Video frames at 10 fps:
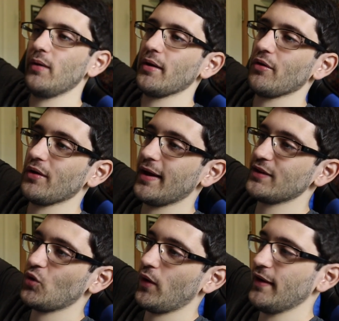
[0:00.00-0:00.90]
we were
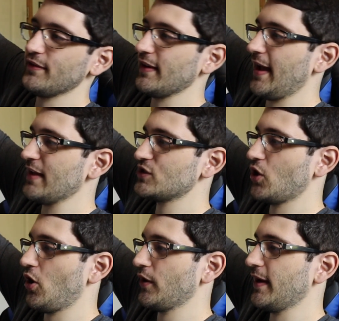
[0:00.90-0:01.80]
uh, toy hunting at
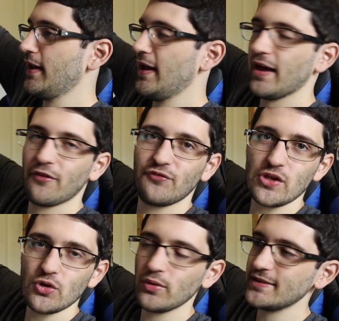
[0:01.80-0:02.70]
Target a
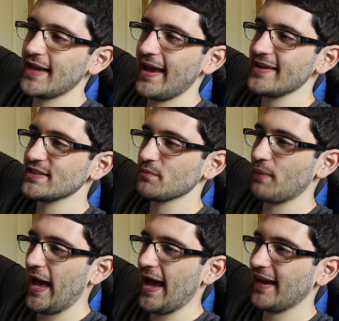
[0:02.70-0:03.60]
few days
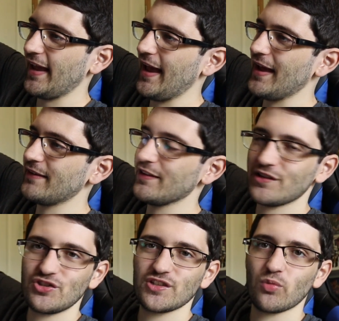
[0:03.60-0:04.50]
back. And
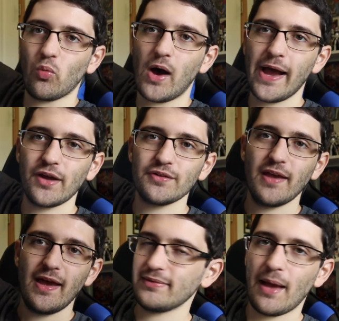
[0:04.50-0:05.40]
this is just
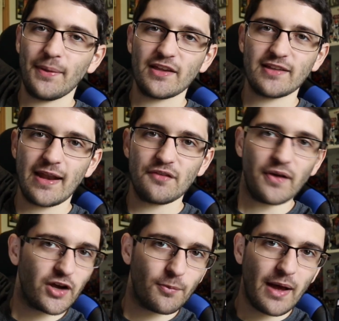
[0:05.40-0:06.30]
wild. Not because getting
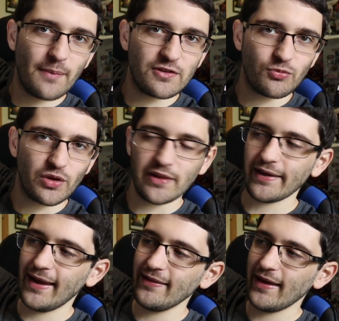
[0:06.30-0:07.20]
Funko Pops is really
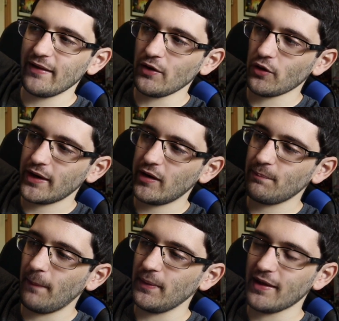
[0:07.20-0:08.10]
like anything out of the ordinary,
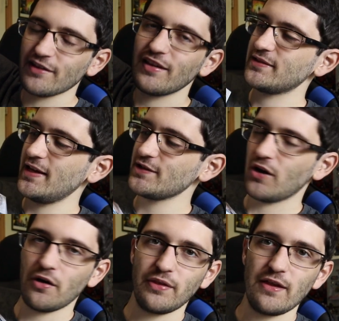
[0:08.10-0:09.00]
but because these
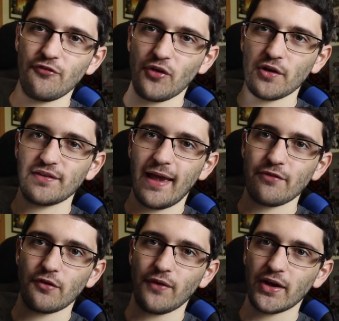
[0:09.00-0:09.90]
are the first
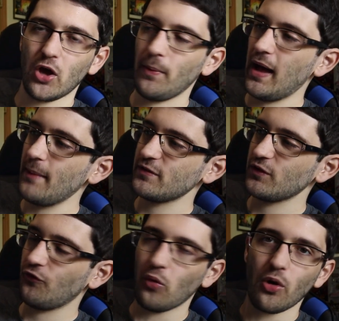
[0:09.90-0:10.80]
ever Funko
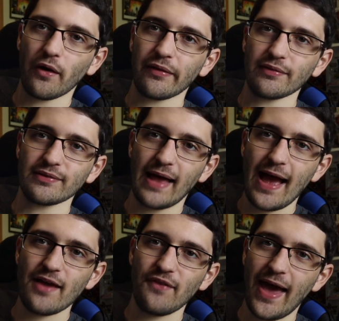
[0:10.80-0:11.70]
Pops for
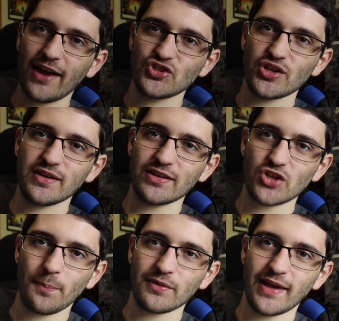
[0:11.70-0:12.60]
live action
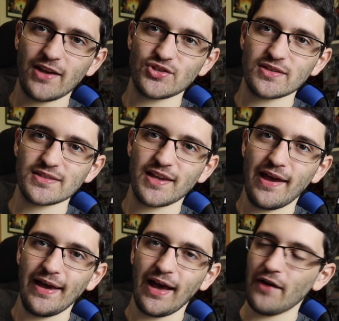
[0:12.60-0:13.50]
interpretations
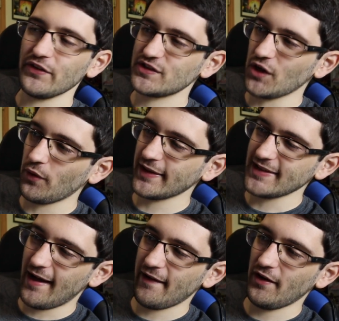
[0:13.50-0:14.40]
of Ahsoka
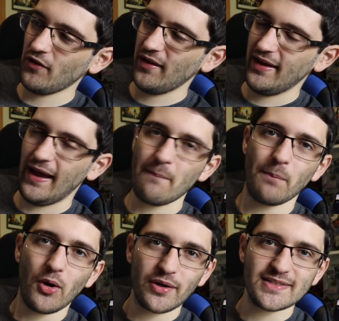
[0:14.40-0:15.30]
Tano
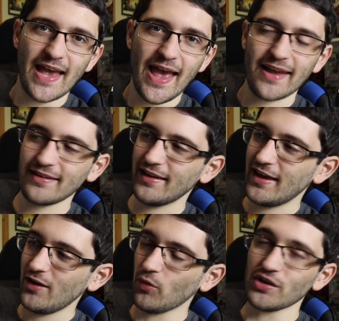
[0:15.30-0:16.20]
and Bo-Katan
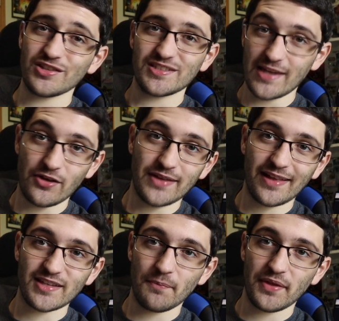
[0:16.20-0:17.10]
which is still
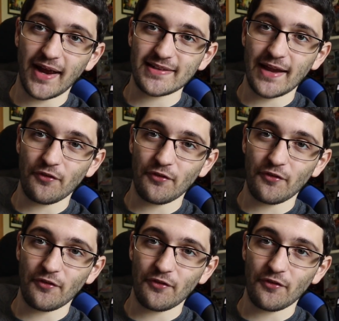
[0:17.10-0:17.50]
not something I take